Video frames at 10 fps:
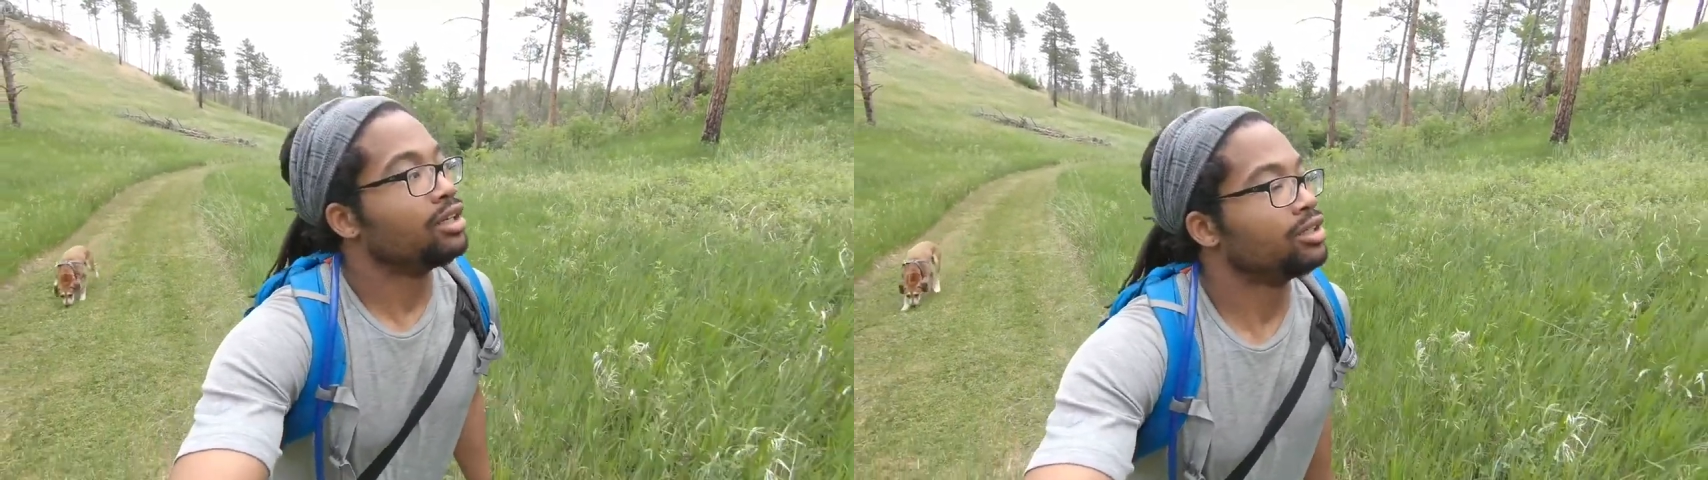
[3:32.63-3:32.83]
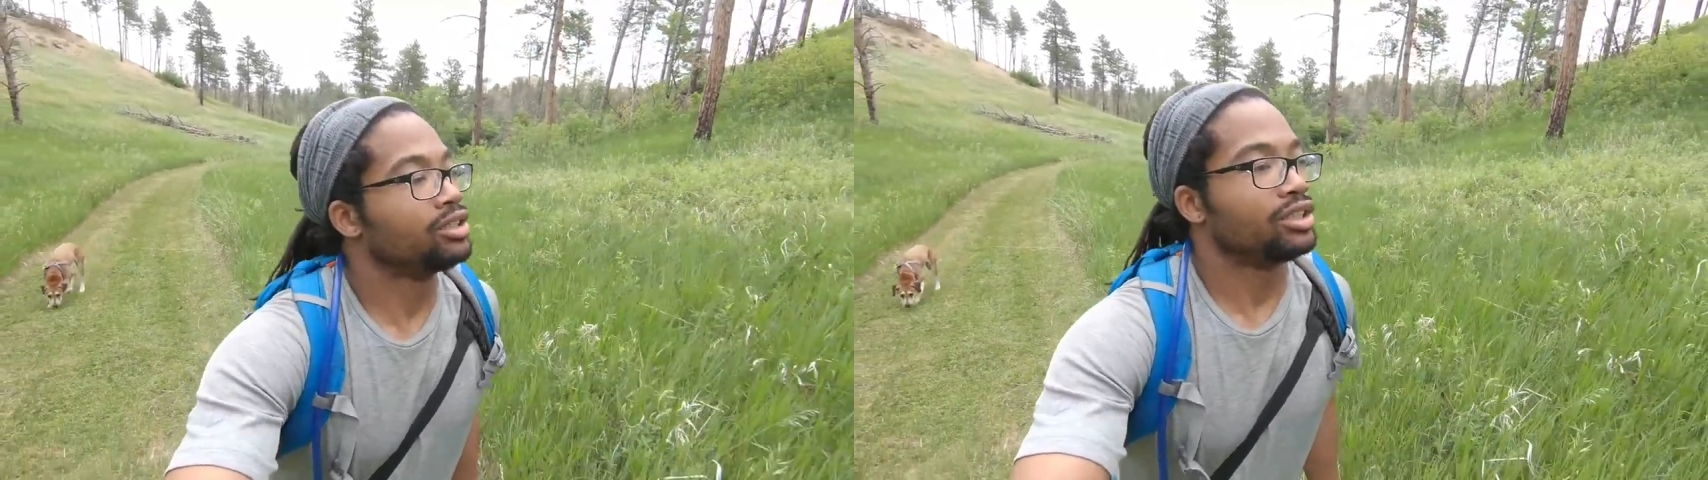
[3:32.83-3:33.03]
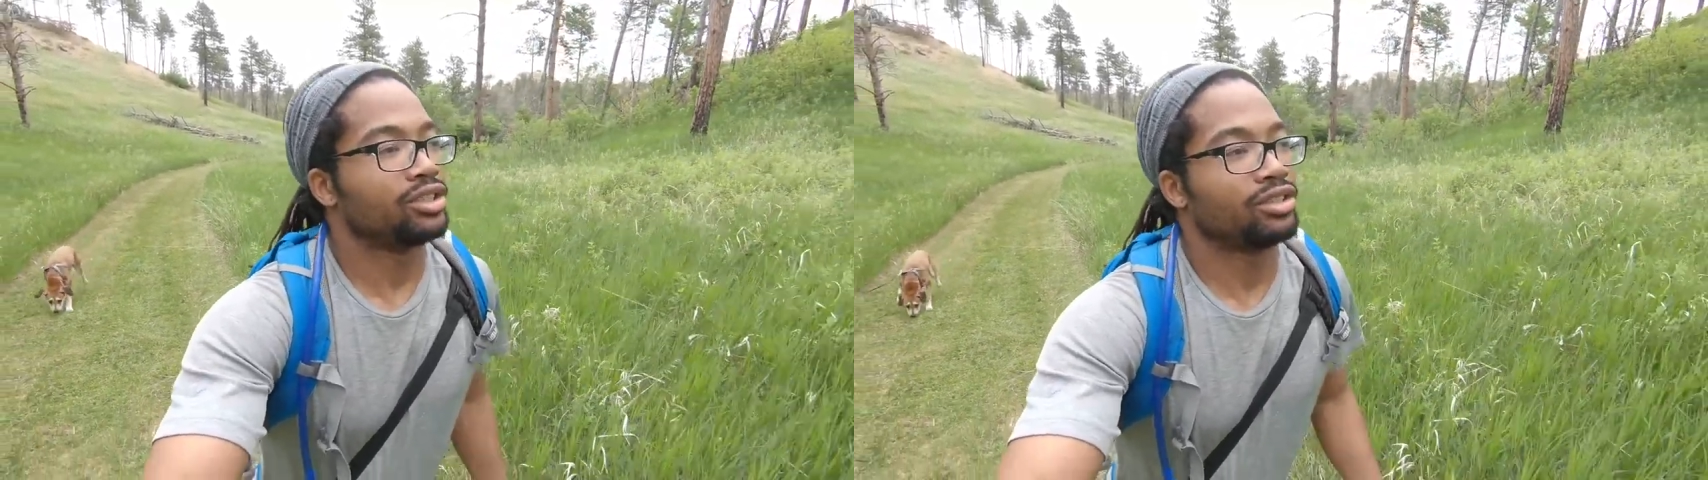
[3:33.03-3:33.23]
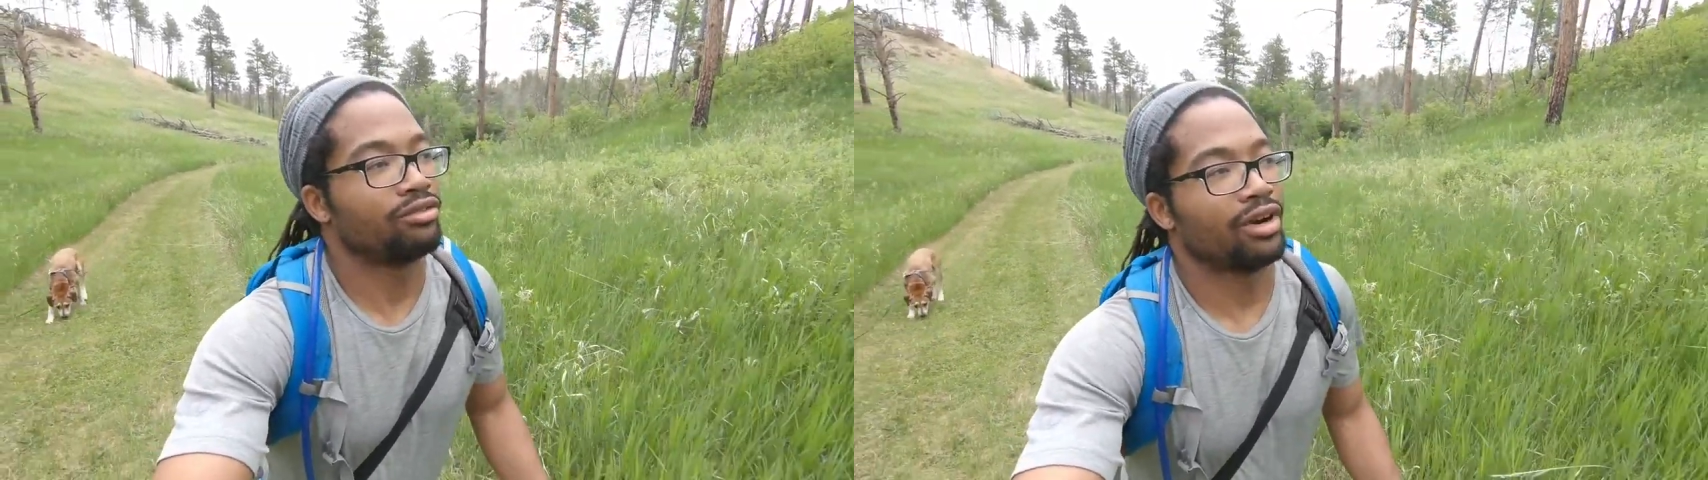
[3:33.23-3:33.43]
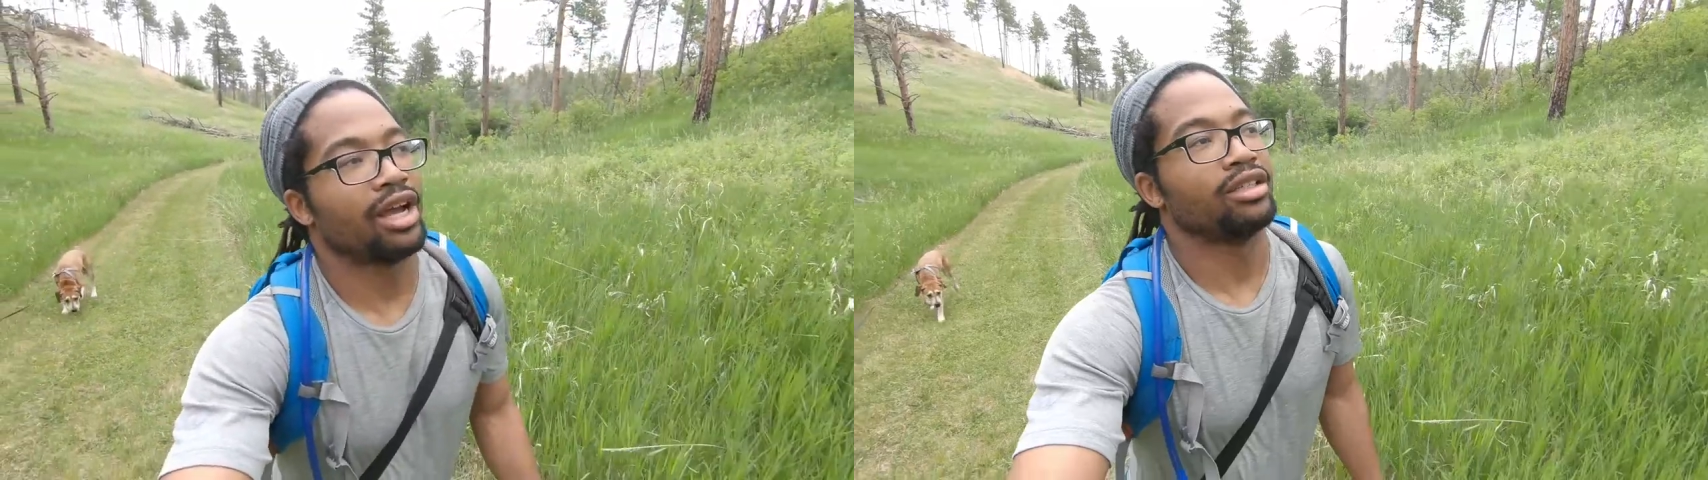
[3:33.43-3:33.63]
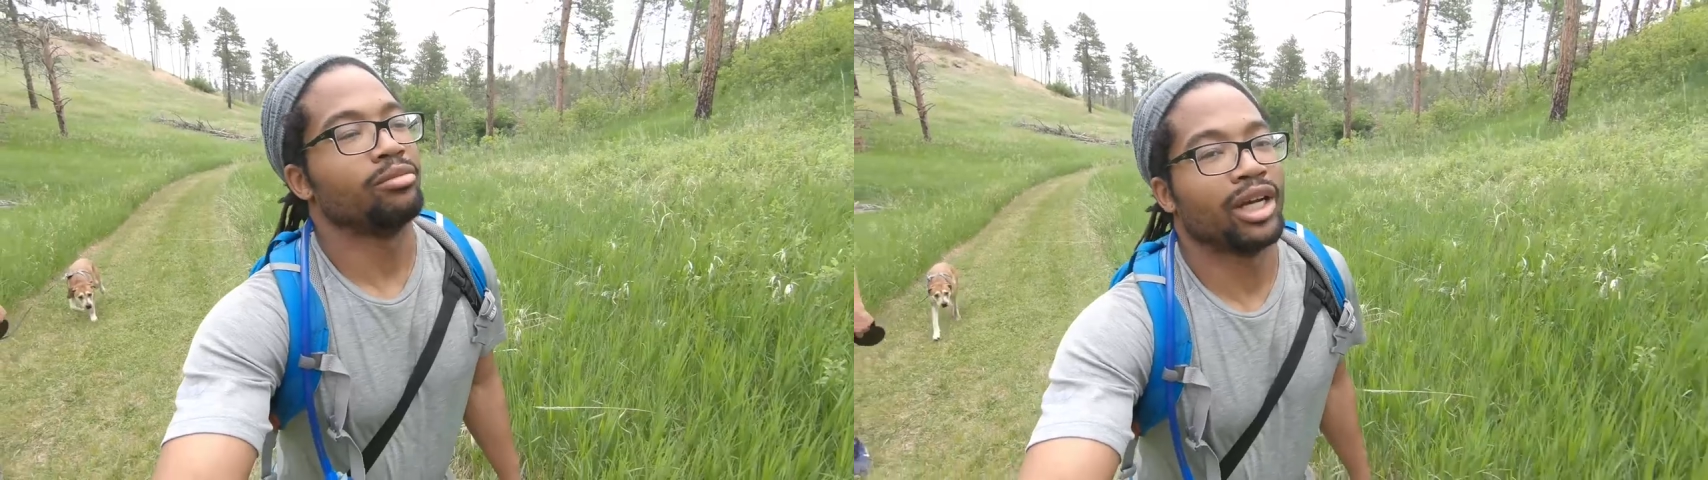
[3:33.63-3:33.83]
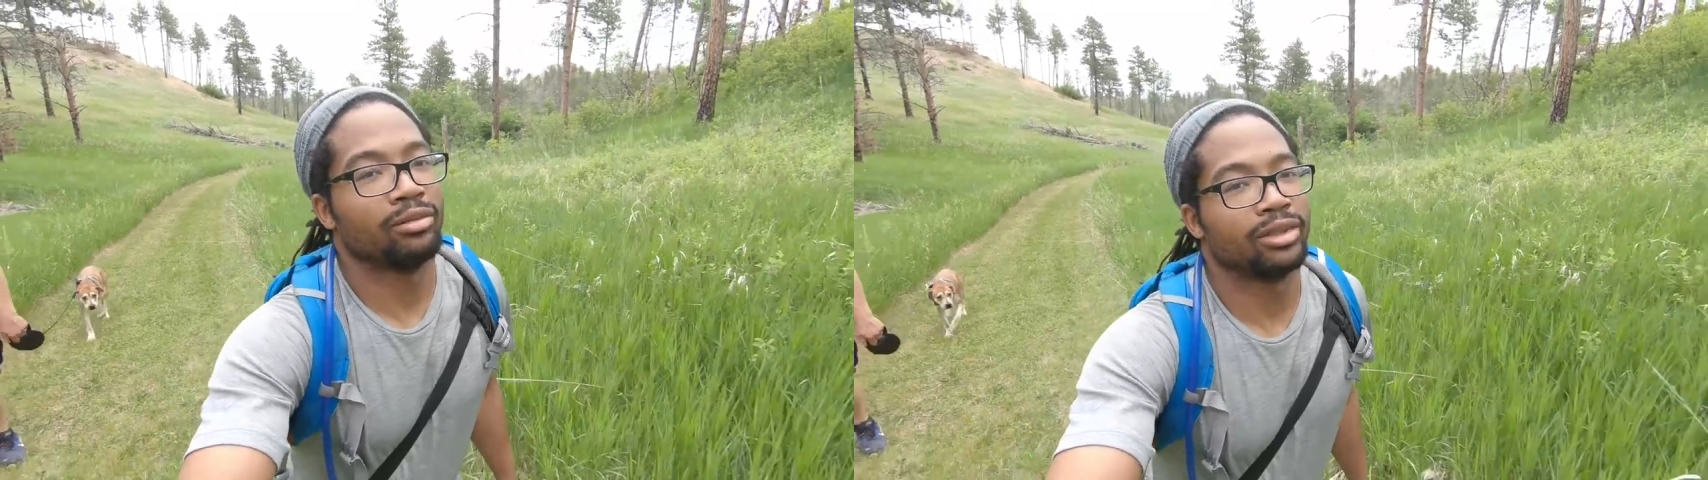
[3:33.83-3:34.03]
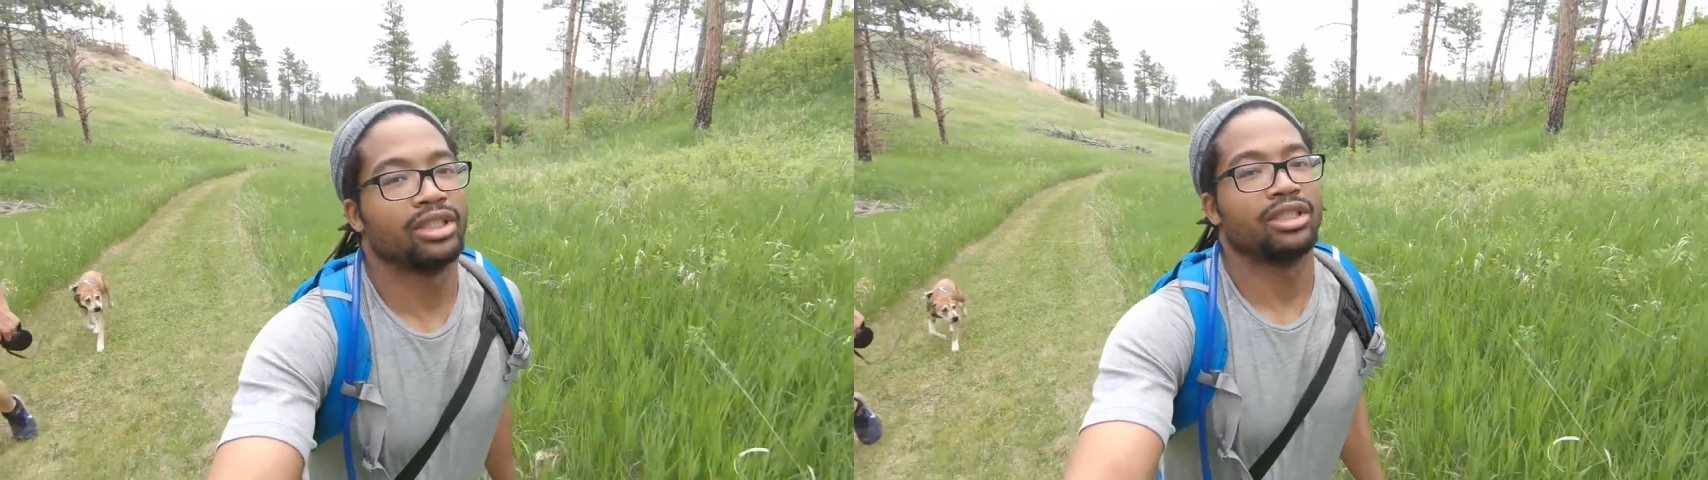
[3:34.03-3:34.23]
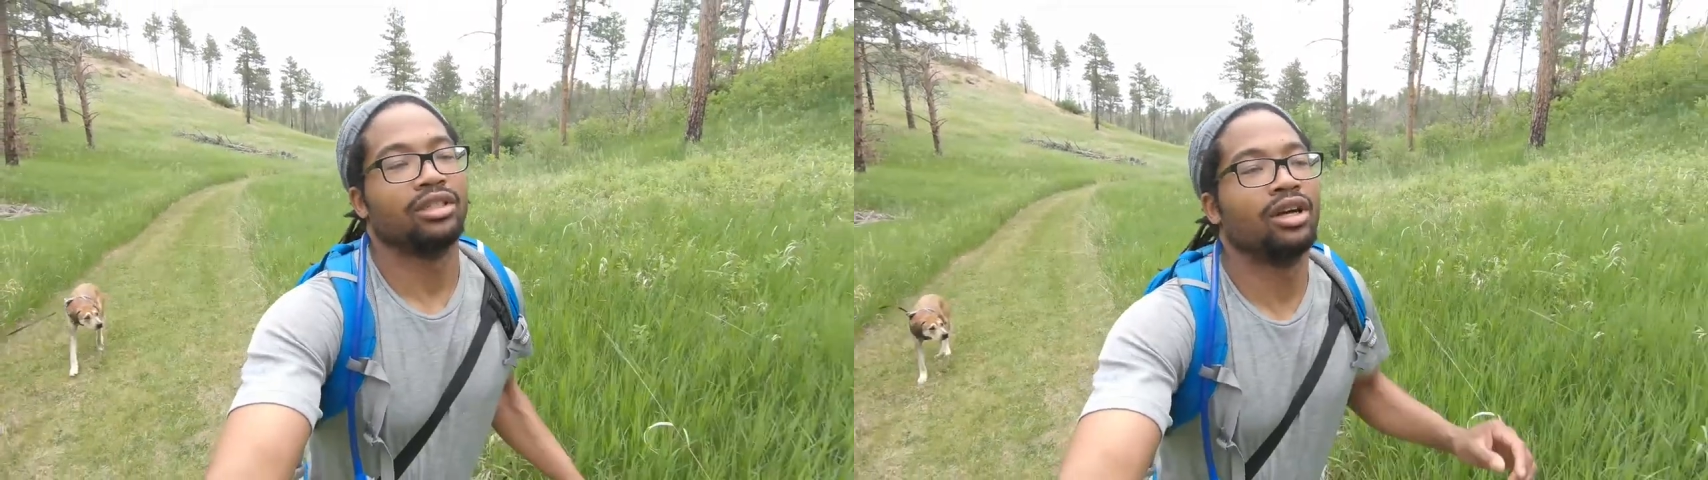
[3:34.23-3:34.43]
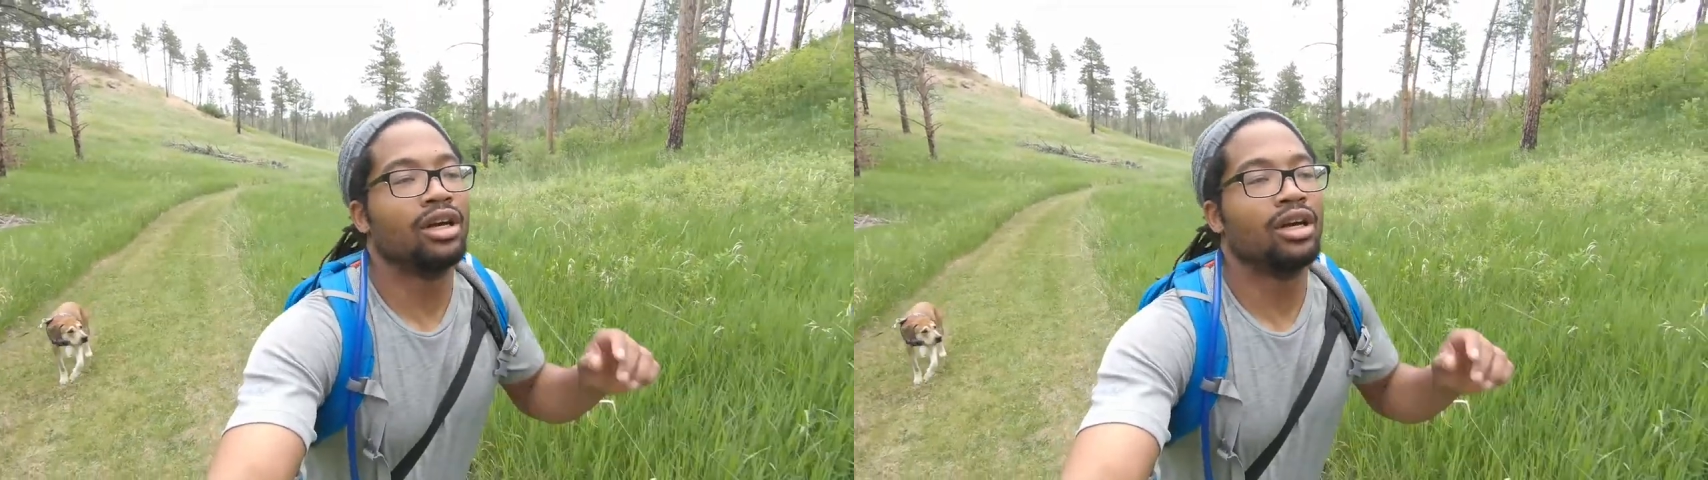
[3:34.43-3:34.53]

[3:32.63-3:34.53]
I'm just surrounded by a bunch of